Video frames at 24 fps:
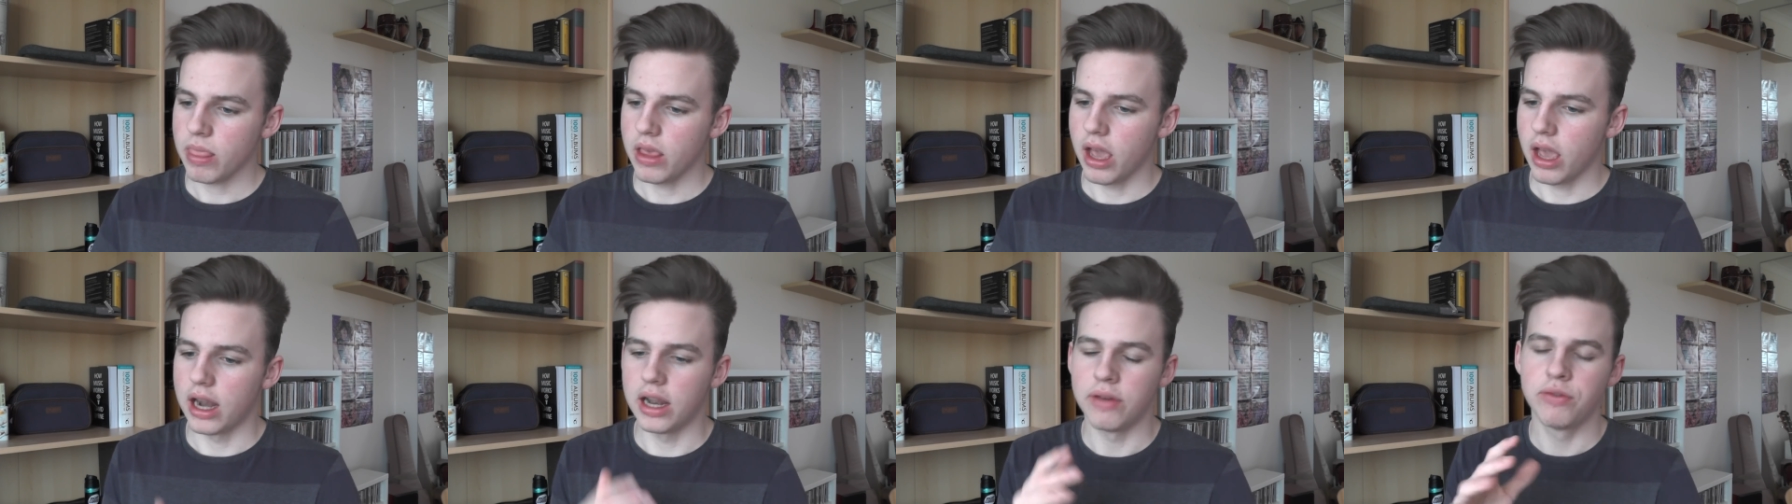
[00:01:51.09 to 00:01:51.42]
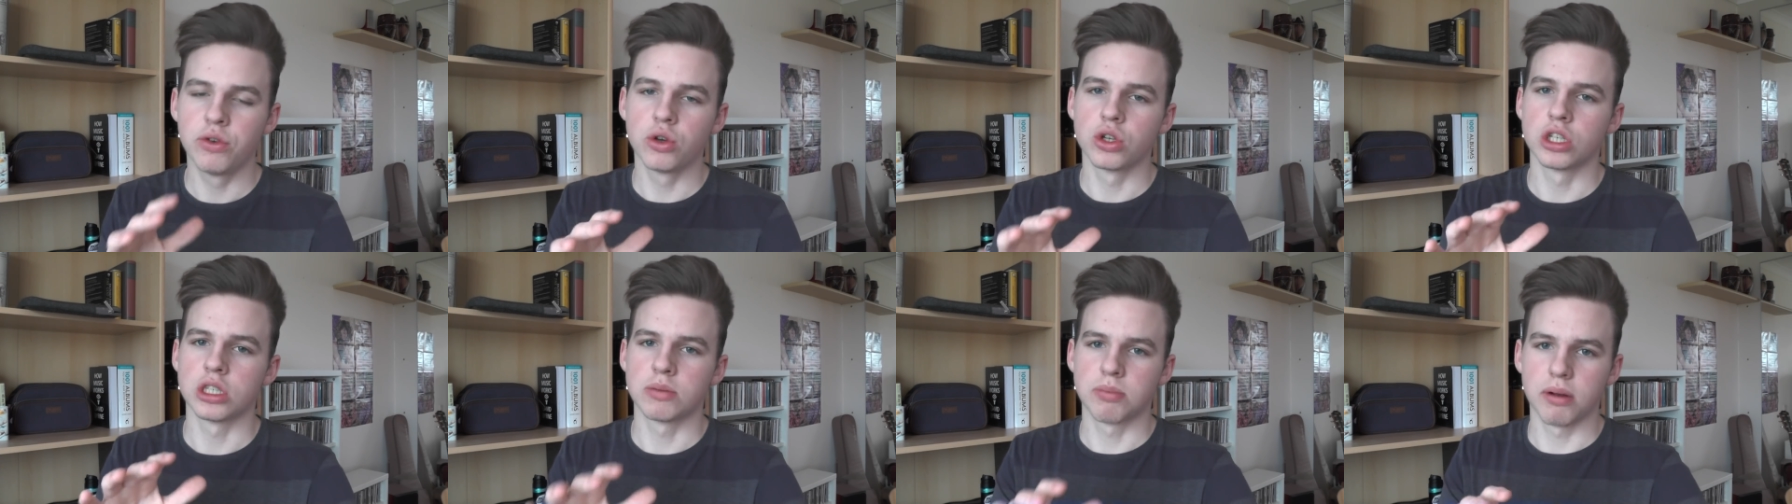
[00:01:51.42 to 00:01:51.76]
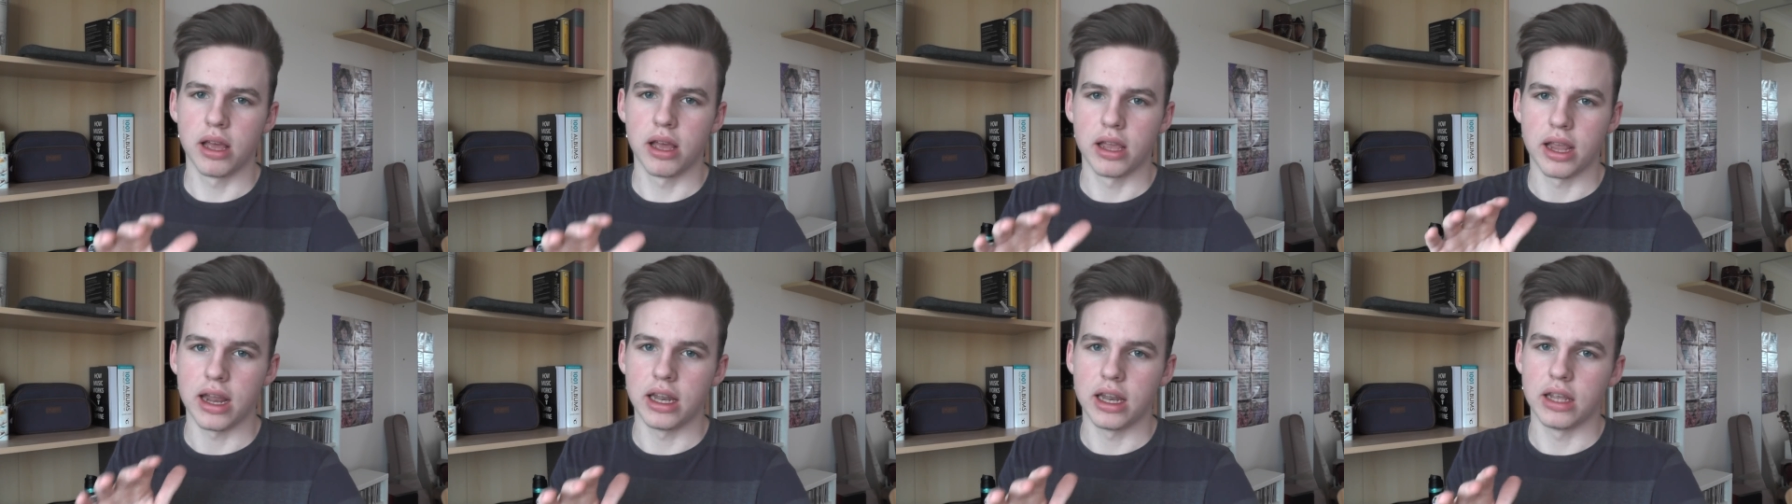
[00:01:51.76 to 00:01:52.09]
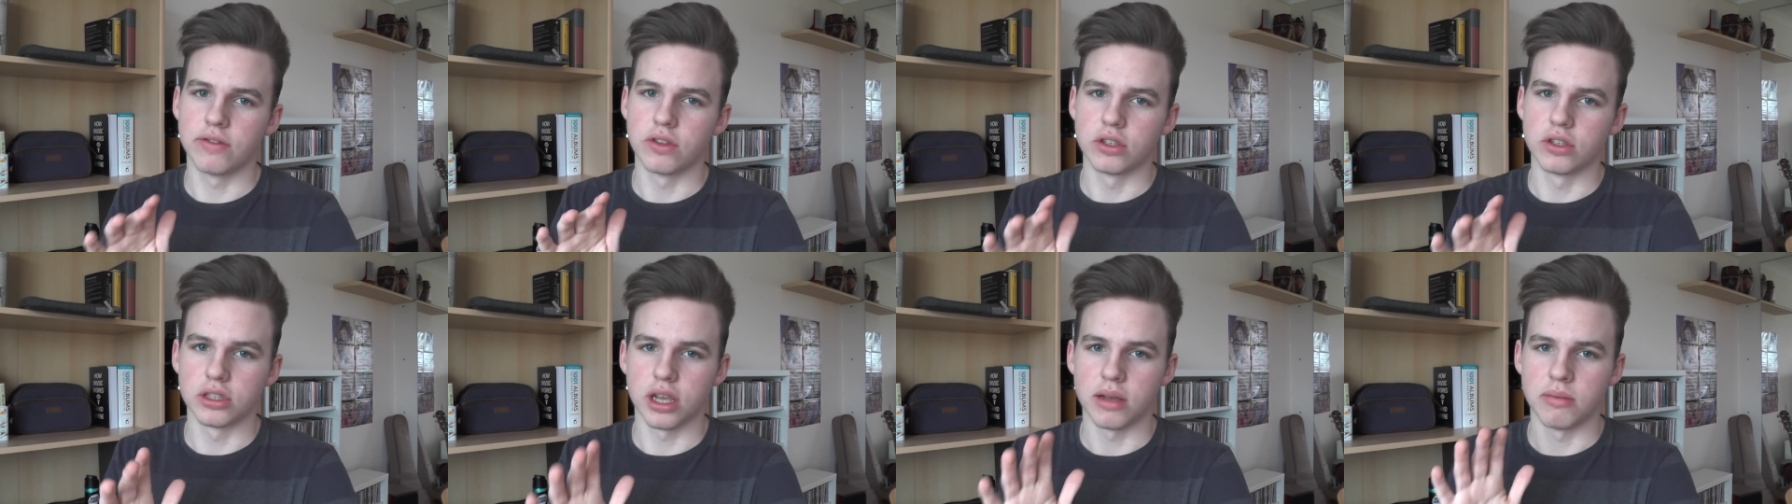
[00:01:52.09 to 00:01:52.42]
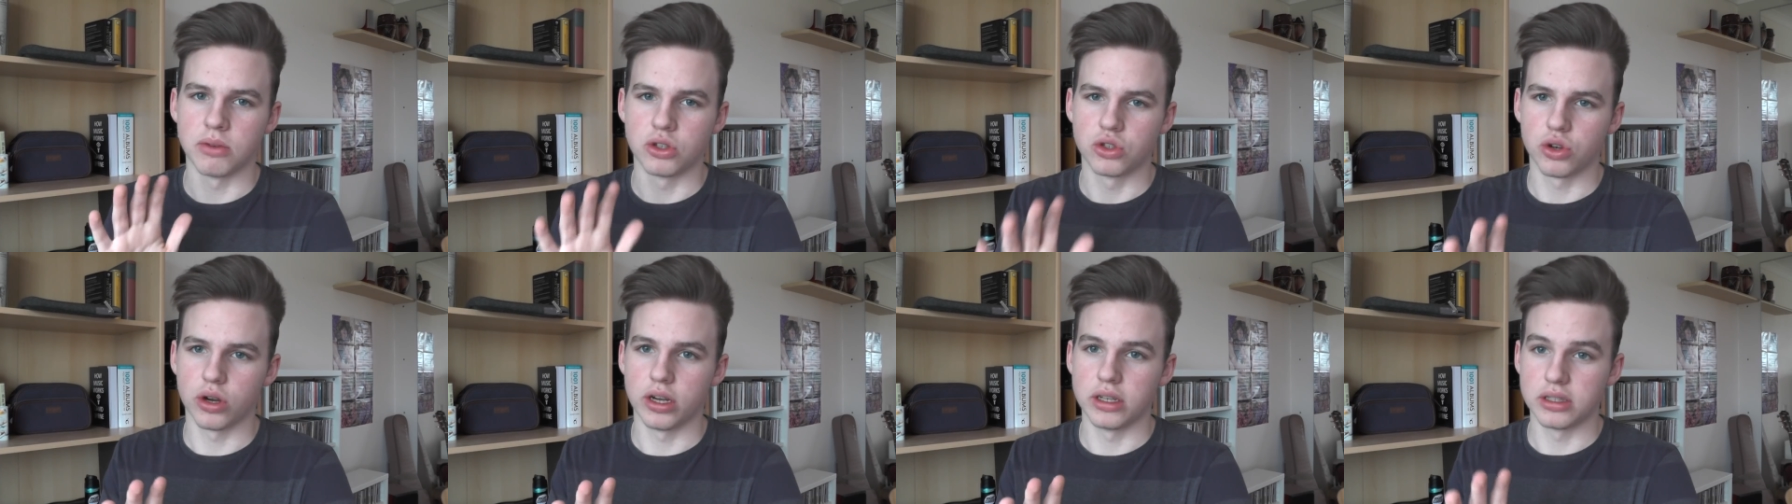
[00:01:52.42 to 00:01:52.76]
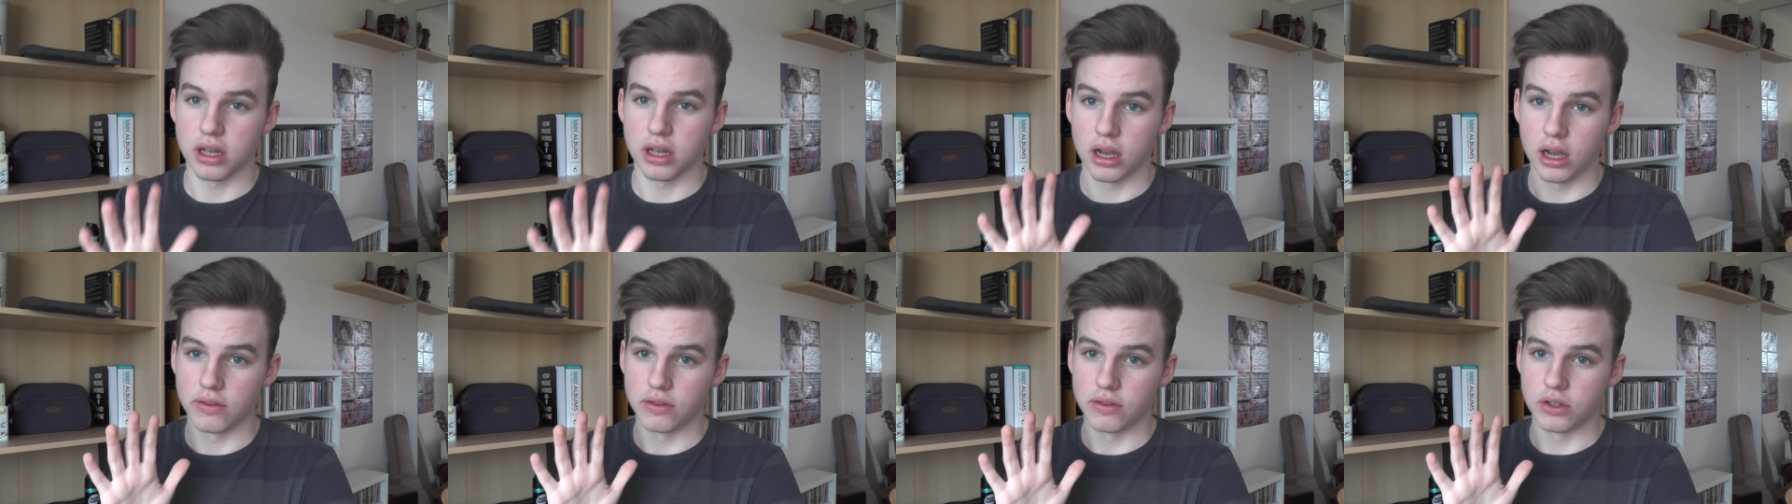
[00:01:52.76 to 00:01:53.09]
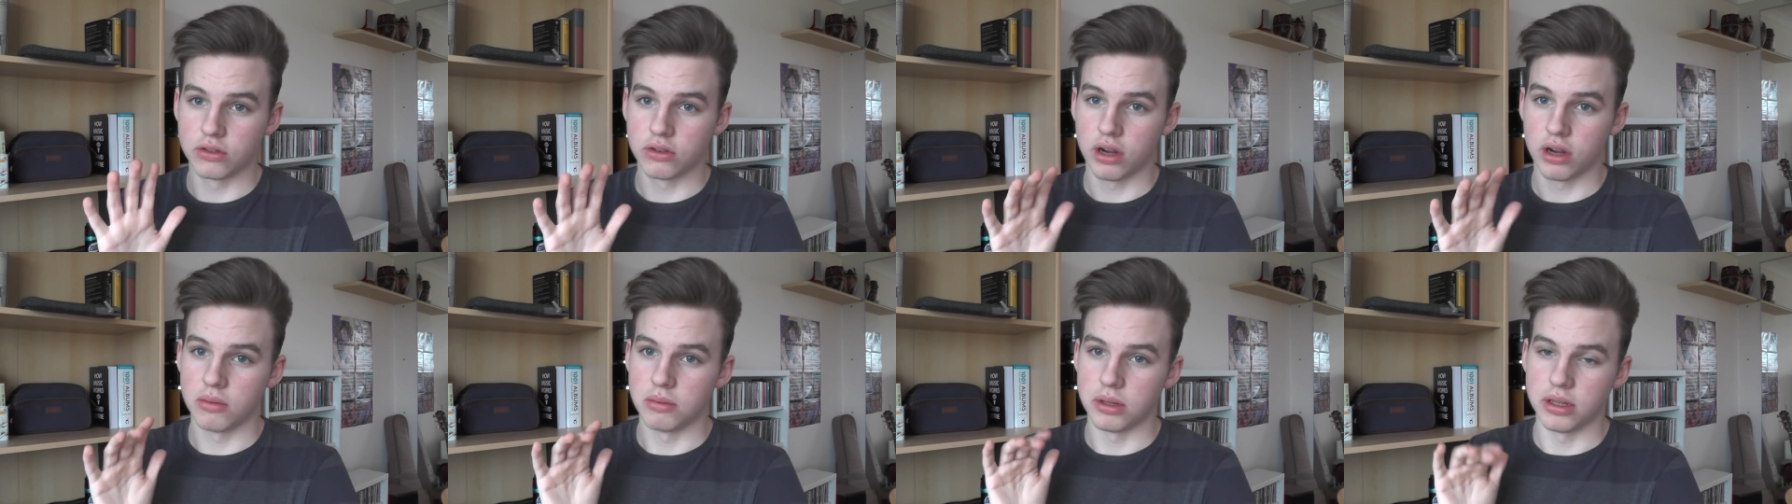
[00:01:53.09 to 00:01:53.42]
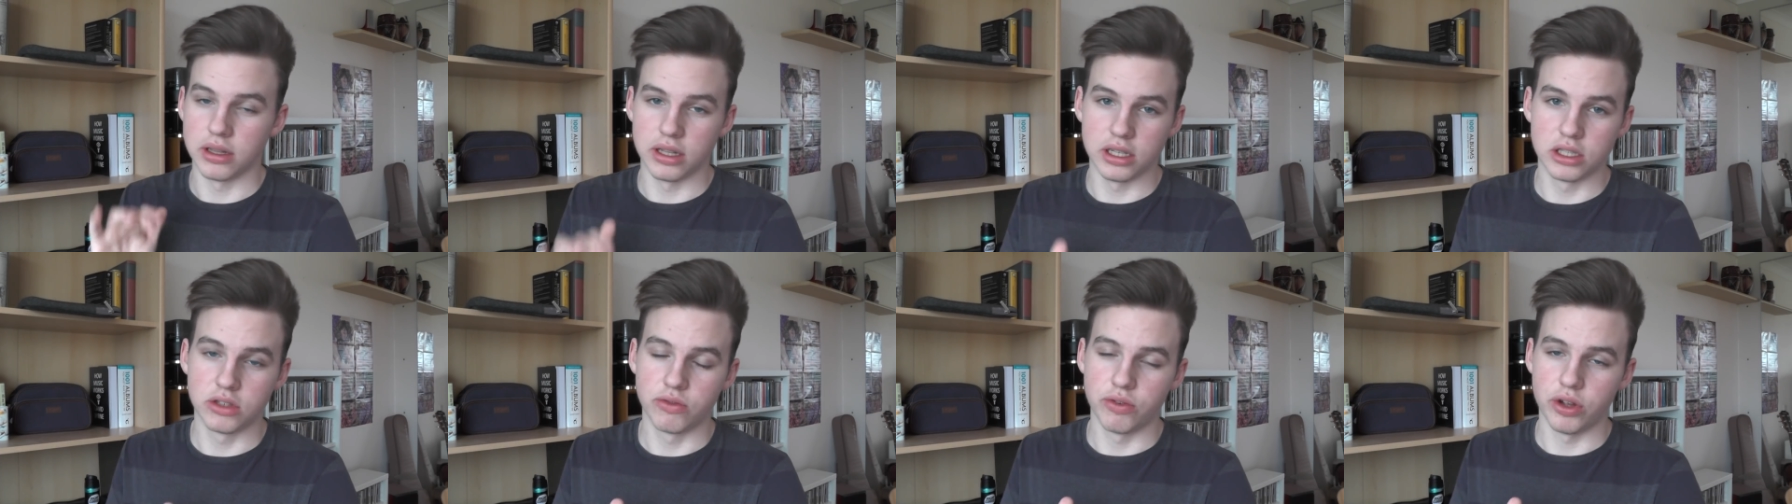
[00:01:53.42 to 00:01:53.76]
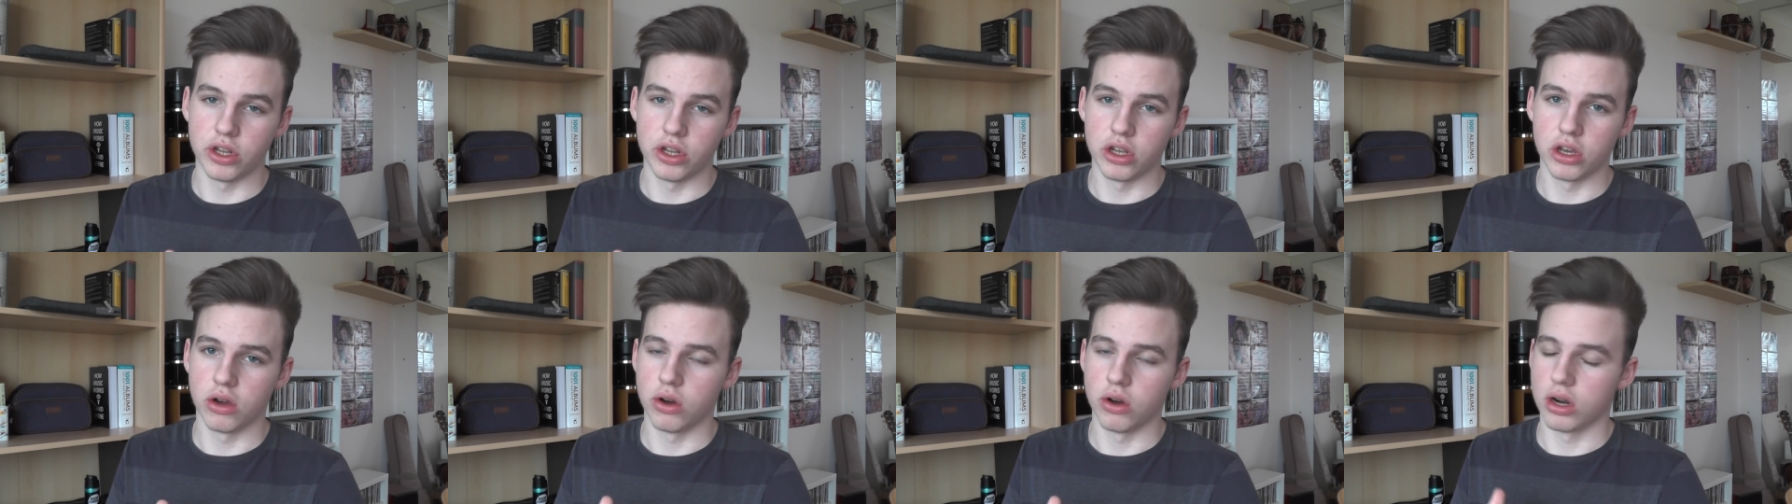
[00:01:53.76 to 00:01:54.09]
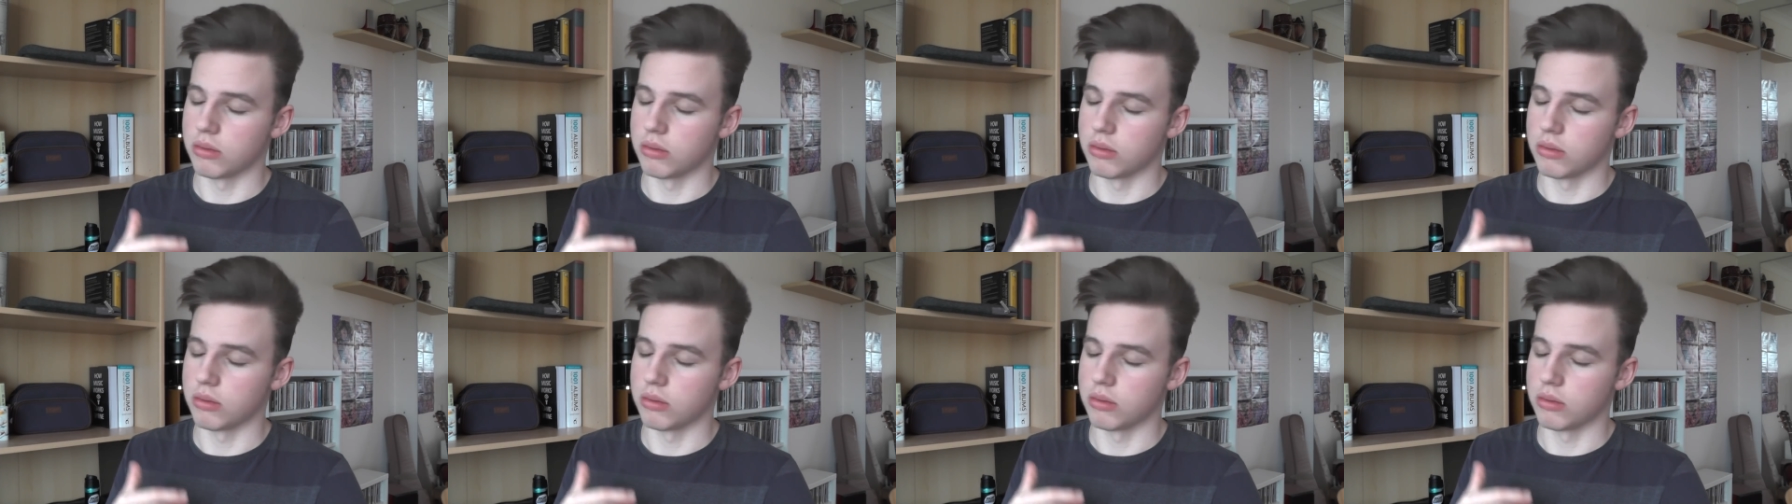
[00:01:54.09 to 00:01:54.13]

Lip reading: And if you're displaying any of the same traits that I've described in this video,